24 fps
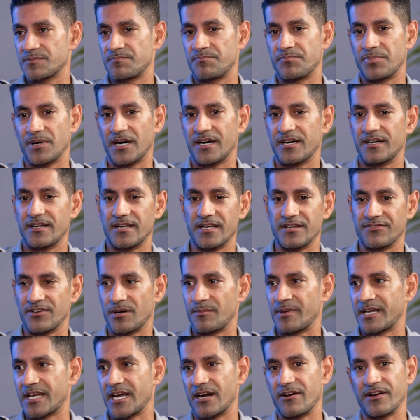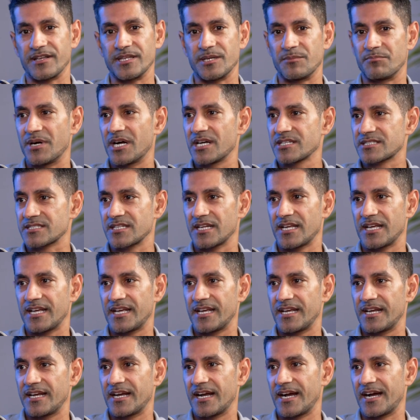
but if I'm incurring them personally,